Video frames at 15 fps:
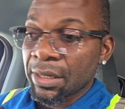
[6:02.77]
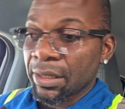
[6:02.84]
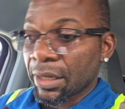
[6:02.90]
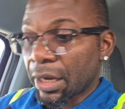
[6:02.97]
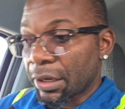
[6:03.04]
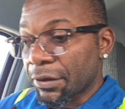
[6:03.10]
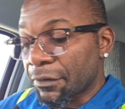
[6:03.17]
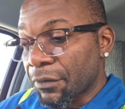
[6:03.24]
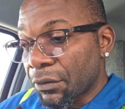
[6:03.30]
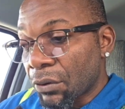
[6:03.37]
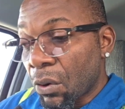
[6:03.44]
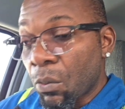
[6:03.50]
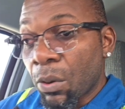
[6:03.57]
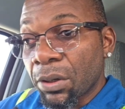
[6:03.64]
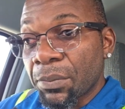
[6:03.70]
Now, if you
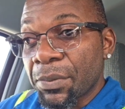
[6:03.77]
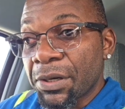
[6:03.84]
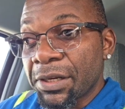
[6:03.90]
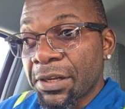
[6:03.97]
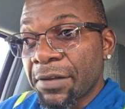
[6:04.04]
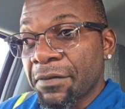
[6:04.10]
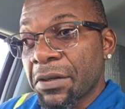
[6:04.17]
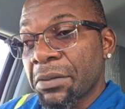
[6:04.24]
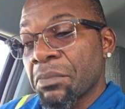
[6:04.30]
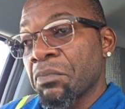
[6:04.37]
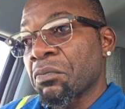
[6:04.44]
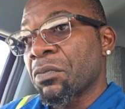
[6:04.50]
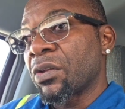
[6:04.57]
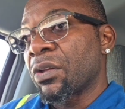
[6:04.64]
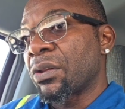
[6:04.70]
don't want to believe it,
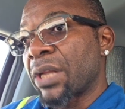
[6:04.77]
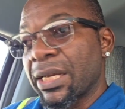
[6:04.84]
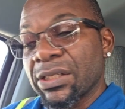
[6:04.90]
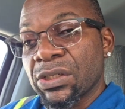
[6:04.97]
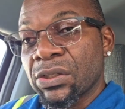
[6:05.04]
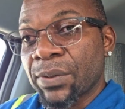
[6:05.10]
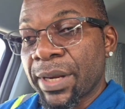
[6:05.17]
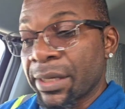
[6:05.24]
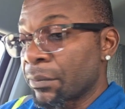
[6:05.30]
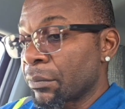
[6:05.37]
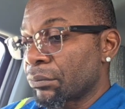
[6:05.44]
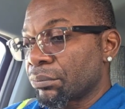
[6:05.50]
that's great.